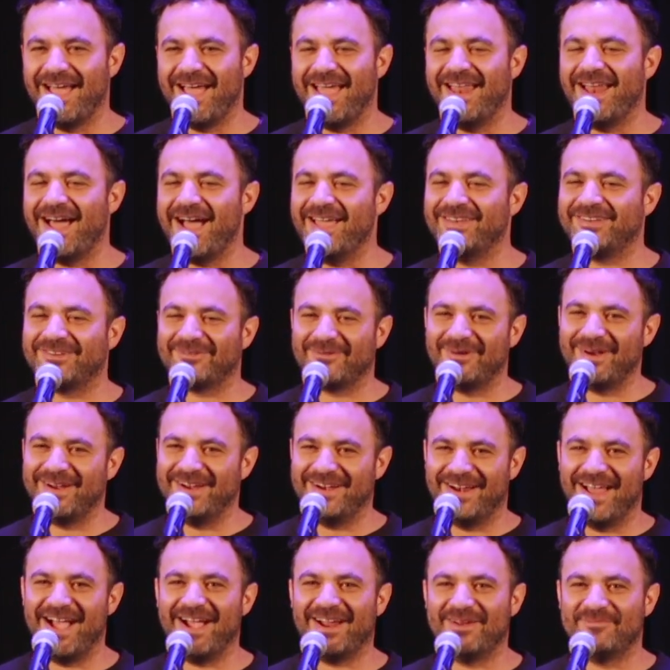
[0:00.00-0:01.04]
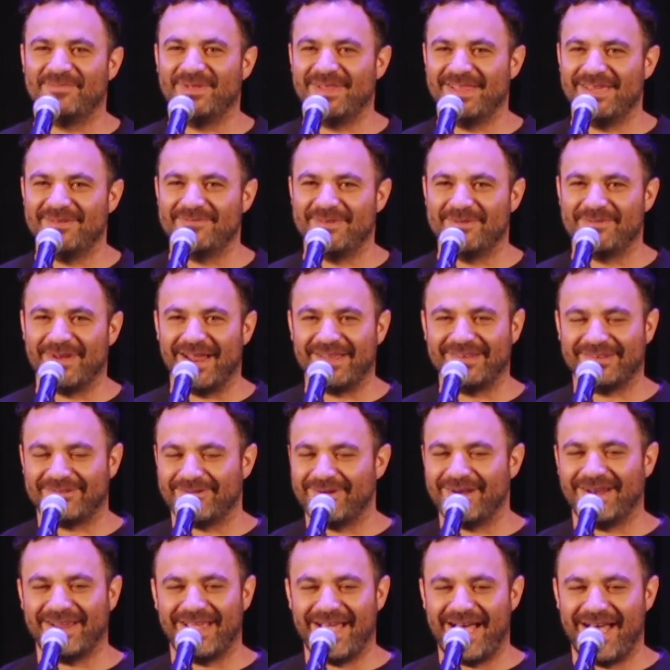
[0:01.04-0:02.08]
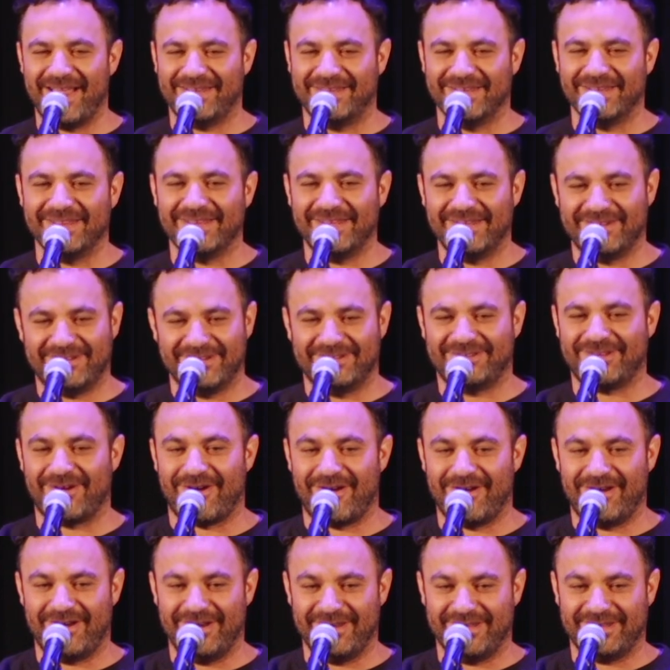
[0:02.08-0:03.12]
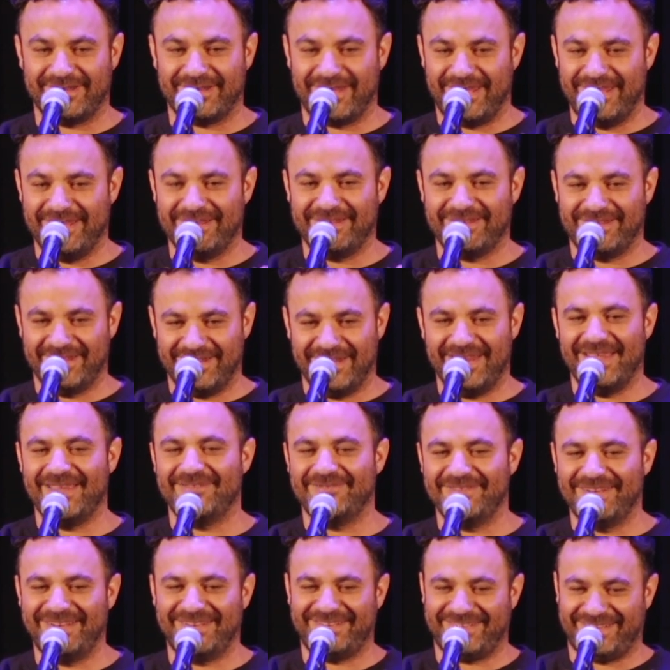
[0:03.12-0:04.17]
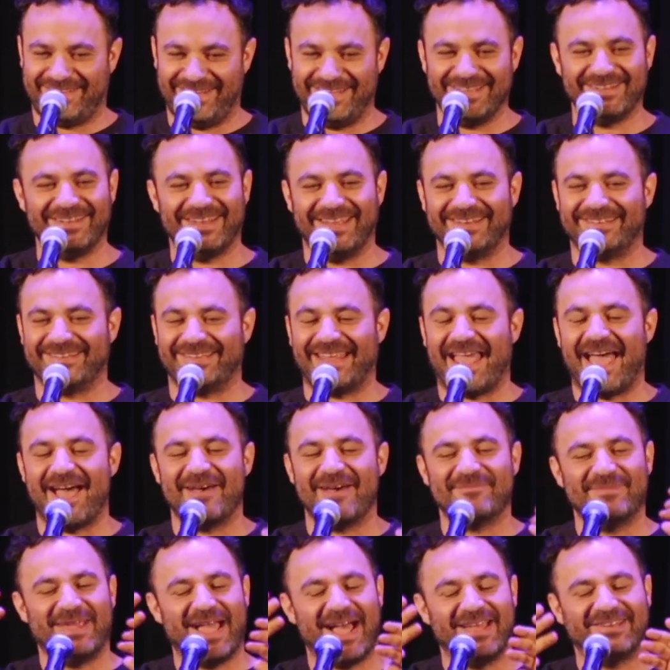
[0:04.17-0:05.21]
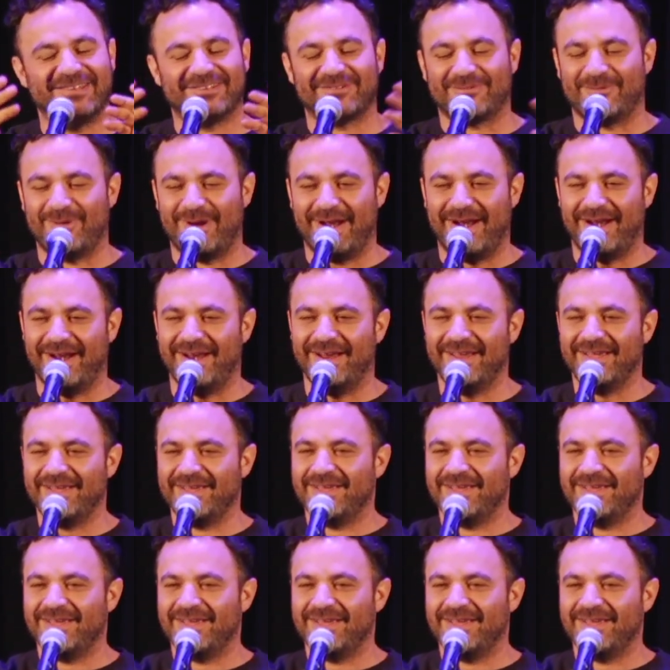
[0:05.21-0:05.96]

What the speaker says: And I swear, you're not gonna believe me, but I swear to God, the lead guitar is the Navy SEAL that stabbed me. I swear.